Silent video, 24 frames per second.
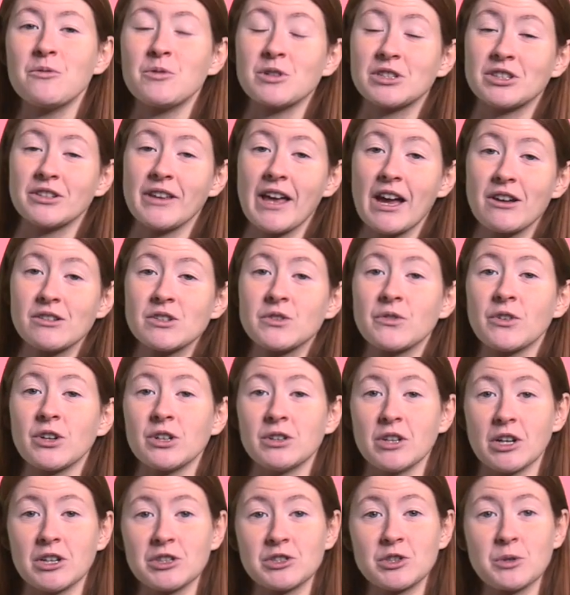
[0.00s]
Which allows for
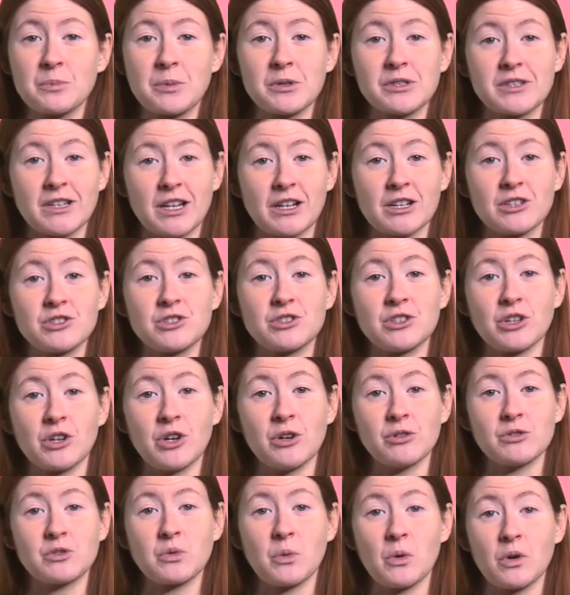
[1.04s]
a larger percentage to
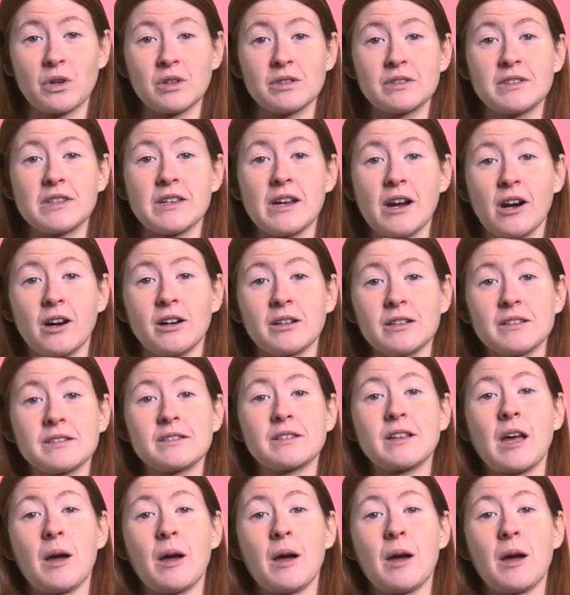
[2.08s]
go towards the artist's